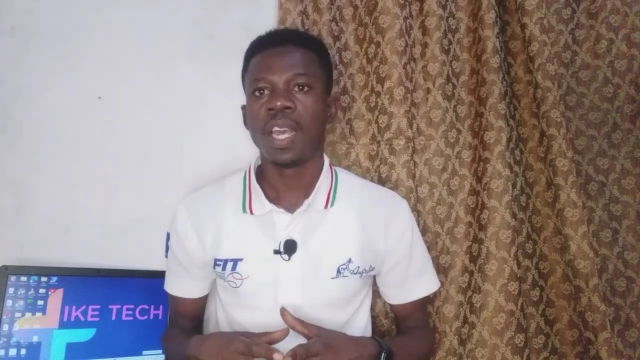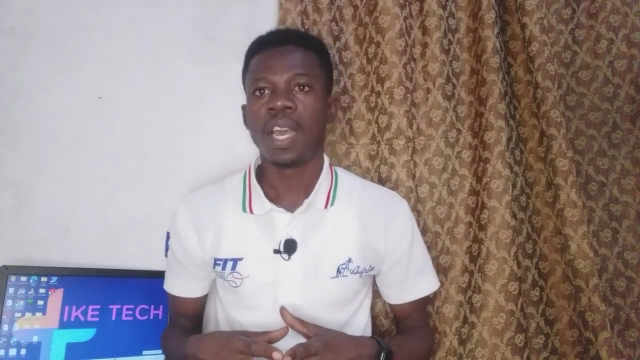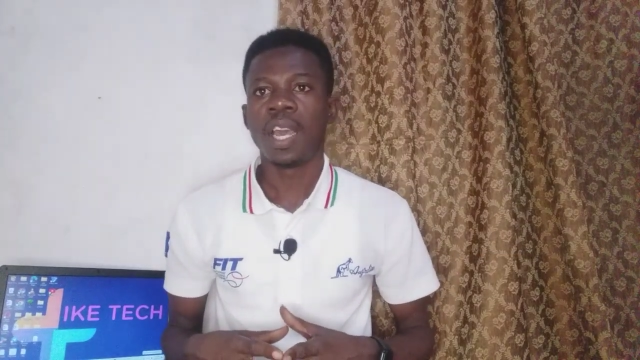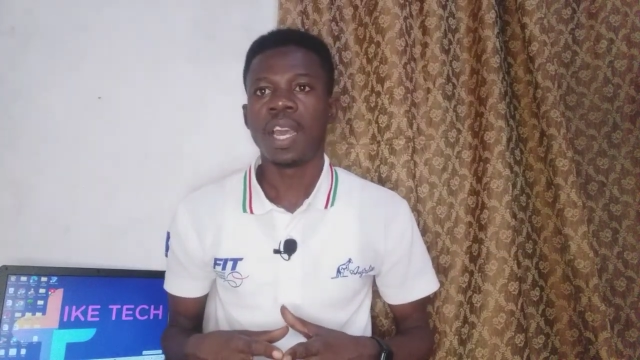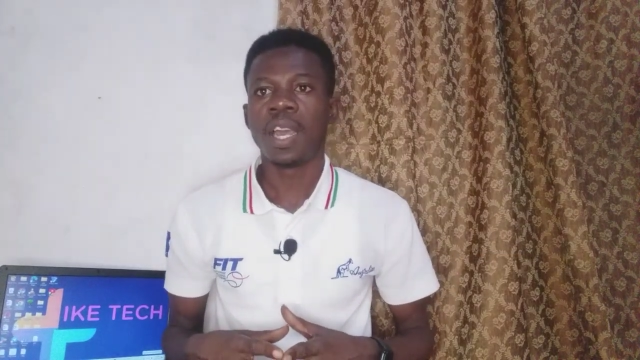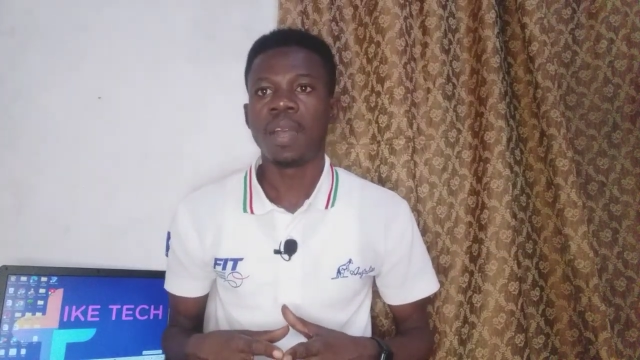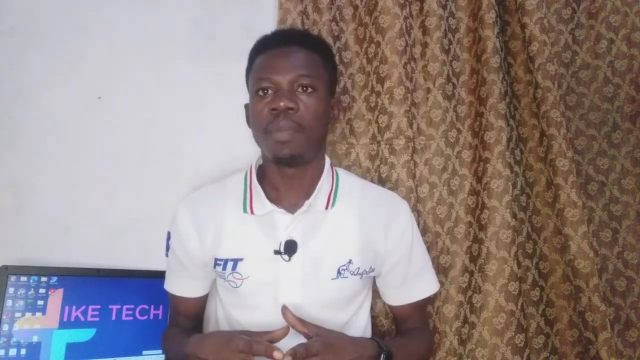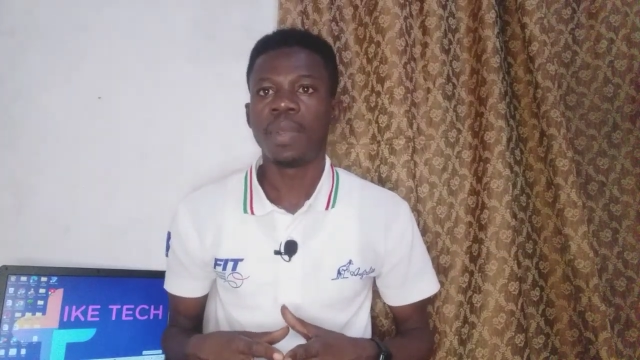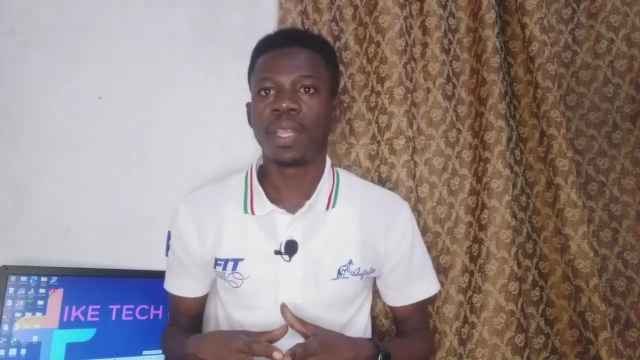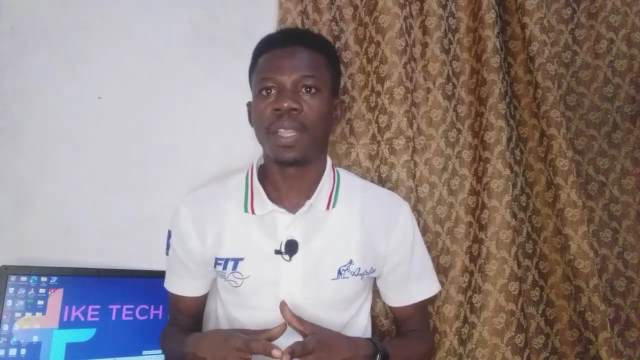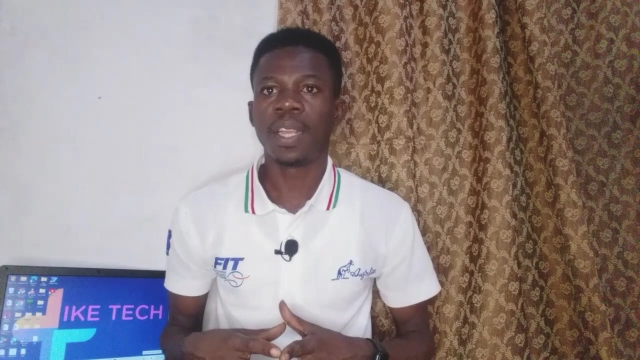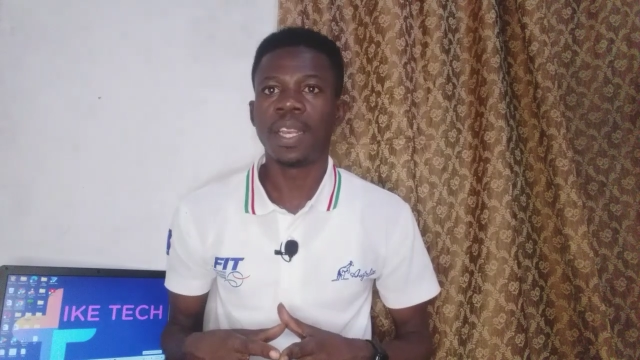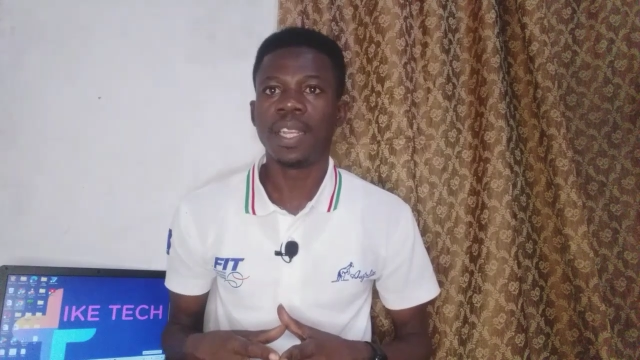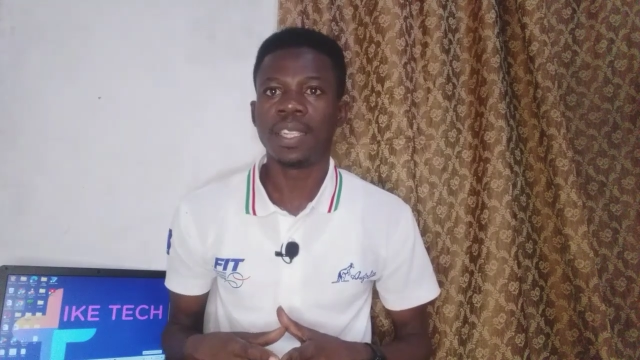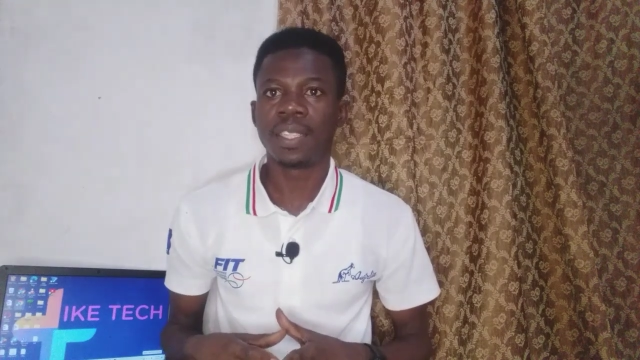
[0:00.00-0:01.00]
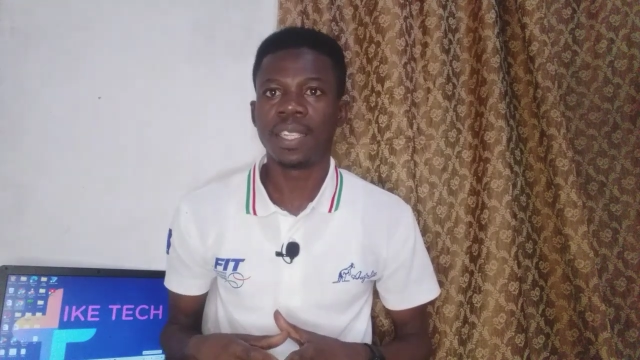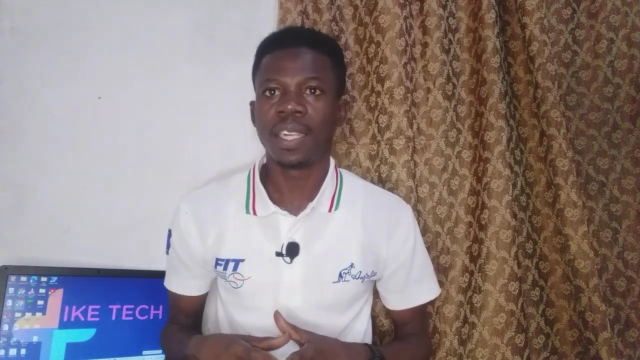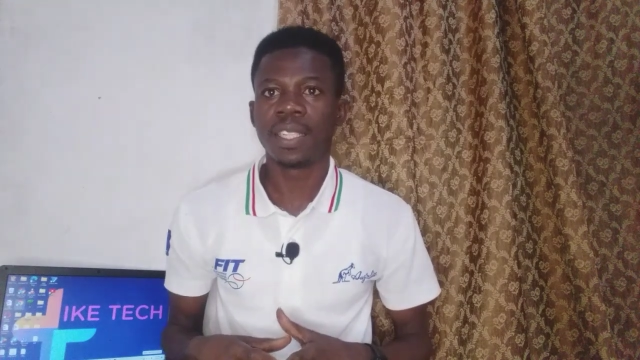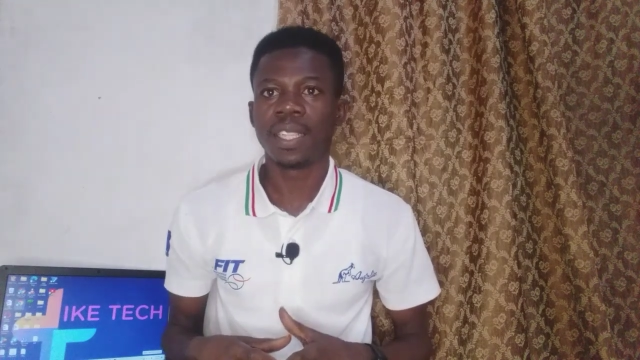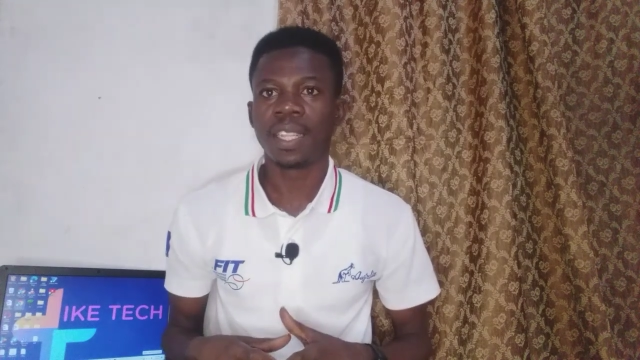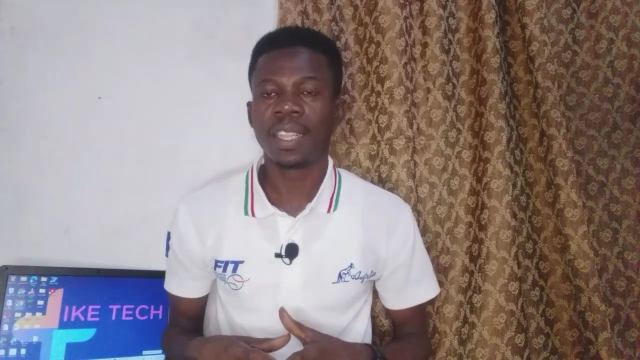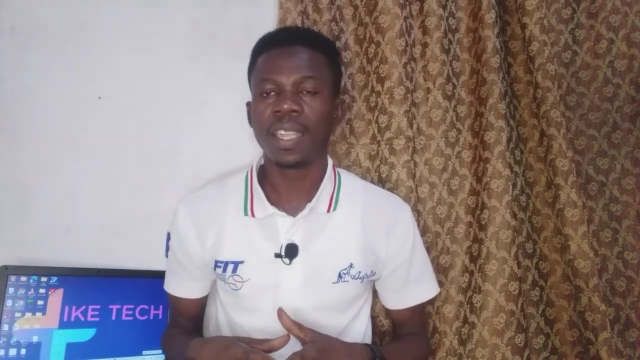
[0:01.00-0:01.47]
um, the thing is
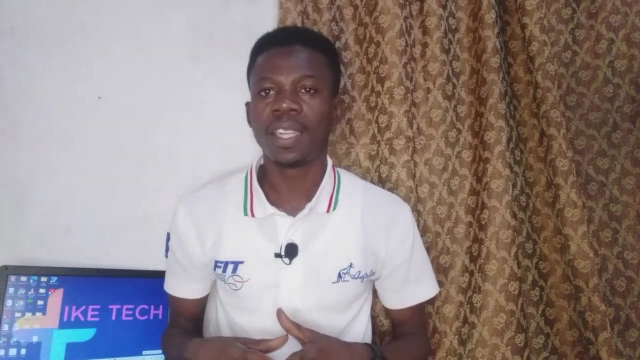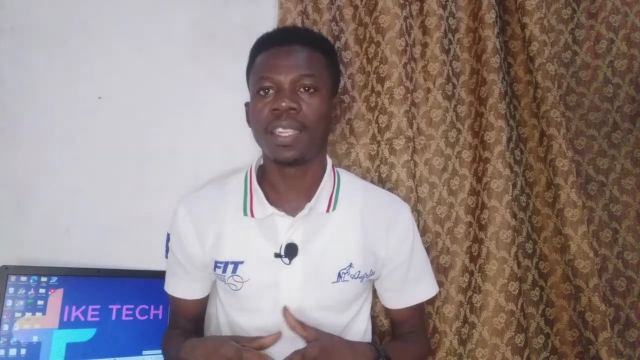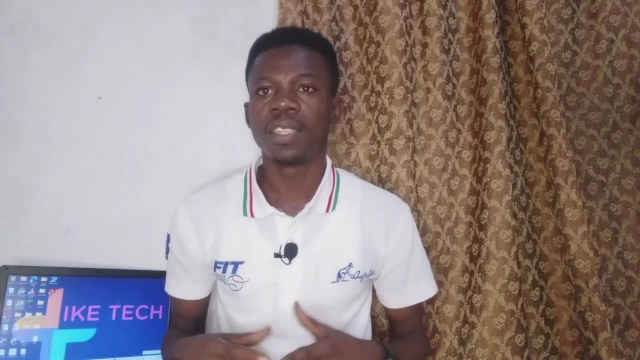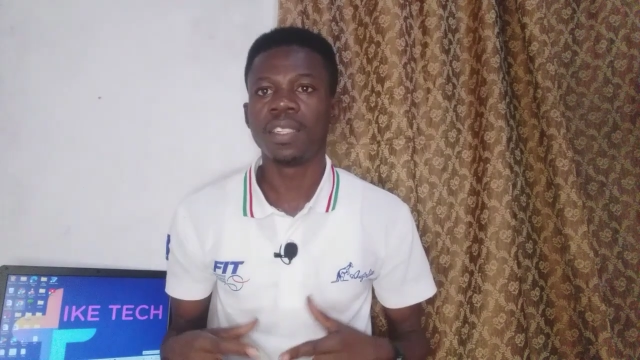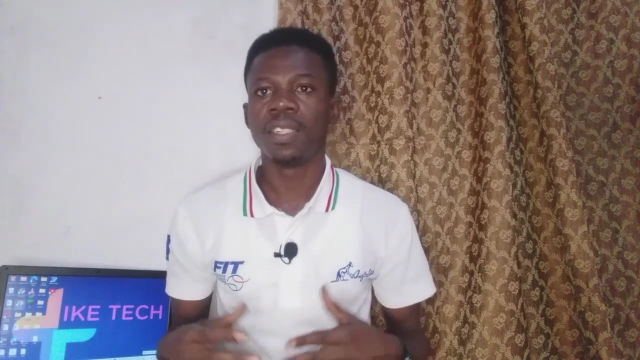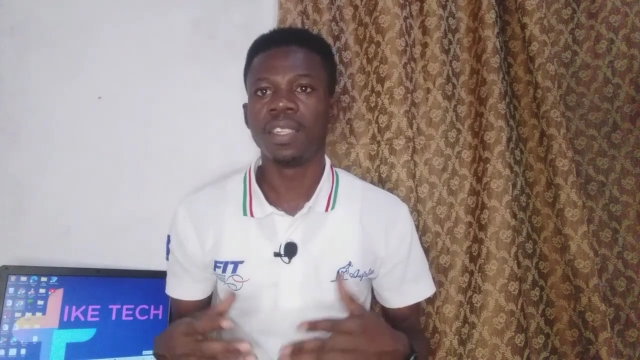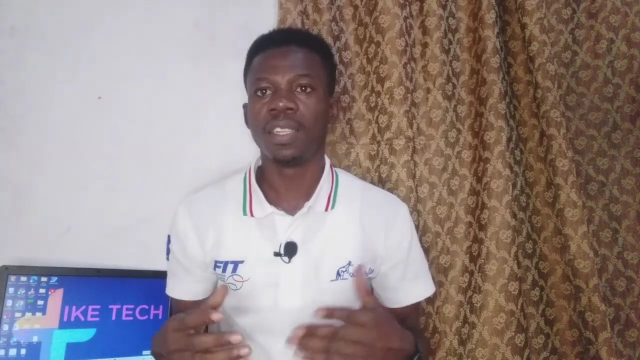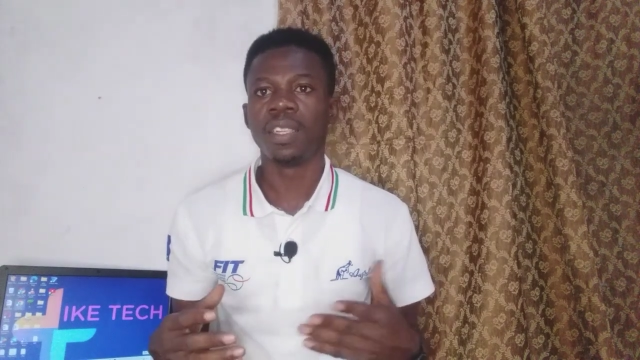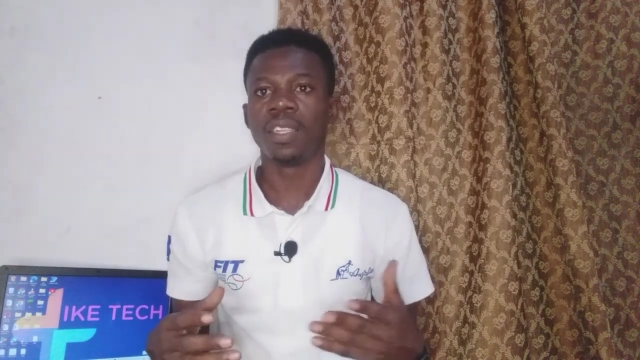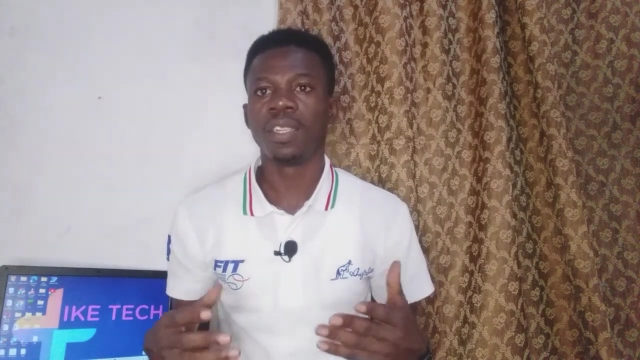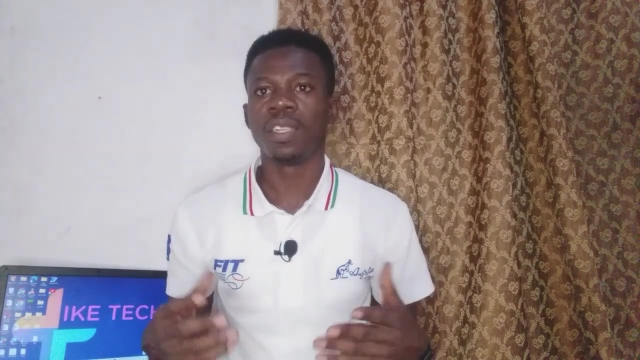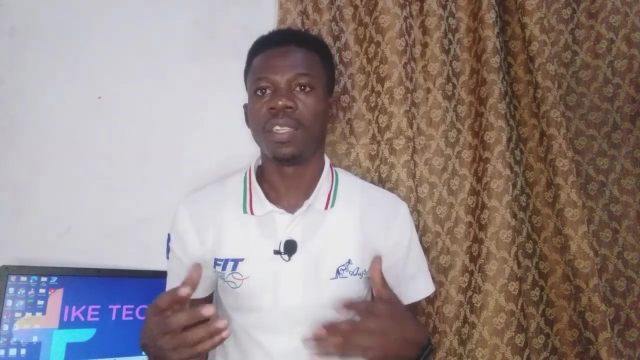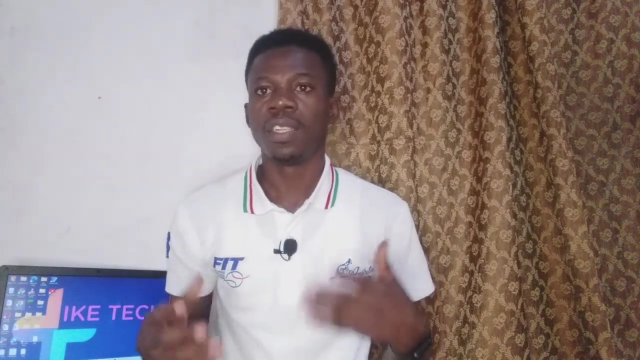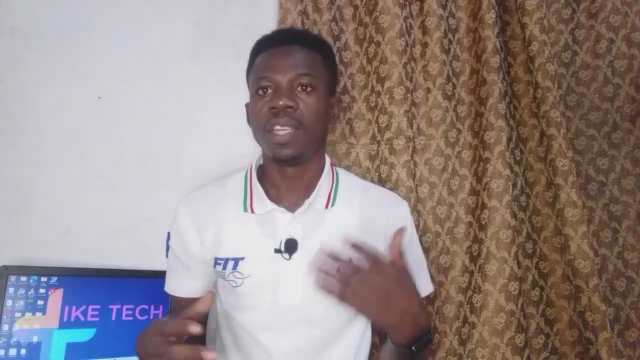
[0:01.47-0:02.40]
that I think they